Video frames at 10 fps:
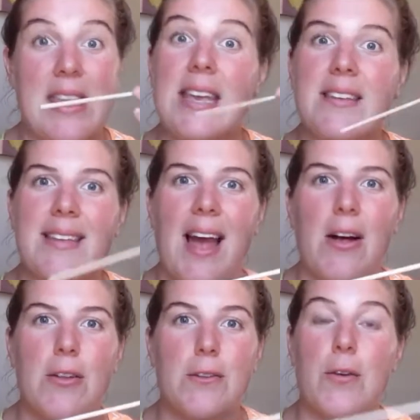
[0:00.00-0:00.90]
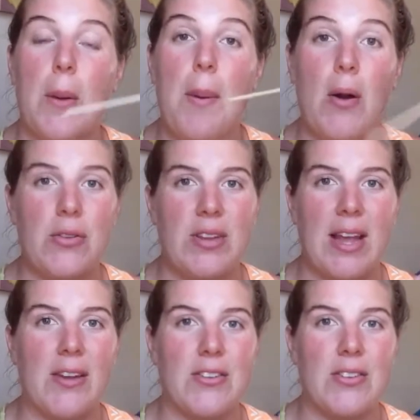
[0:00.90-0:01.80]
these dowels for a posting
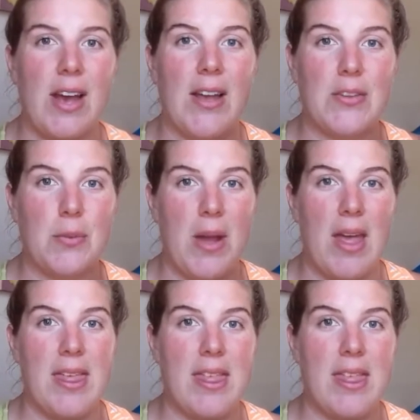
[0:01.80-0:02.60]
exercise with